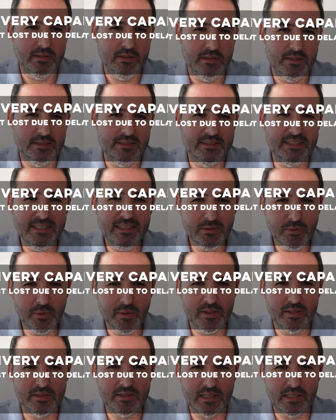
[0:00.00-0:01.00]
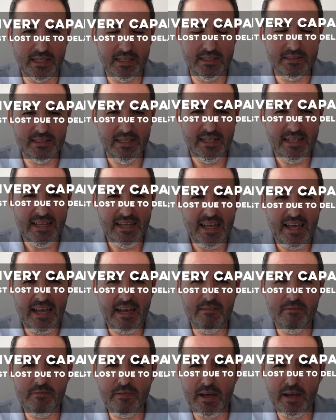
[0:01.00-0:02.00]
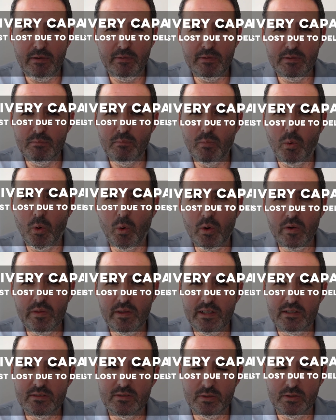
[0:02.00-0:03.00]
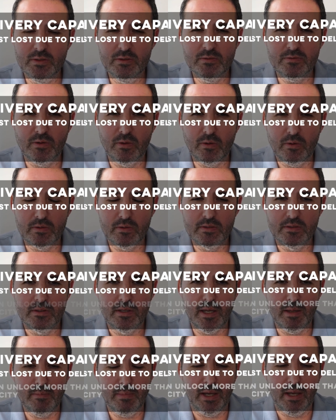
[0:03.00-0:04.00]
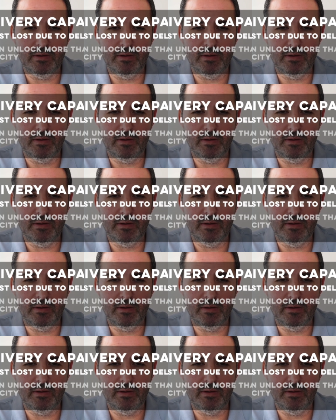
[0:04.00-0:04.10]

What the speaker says: deal with their delays have found more than a 2-fold amount of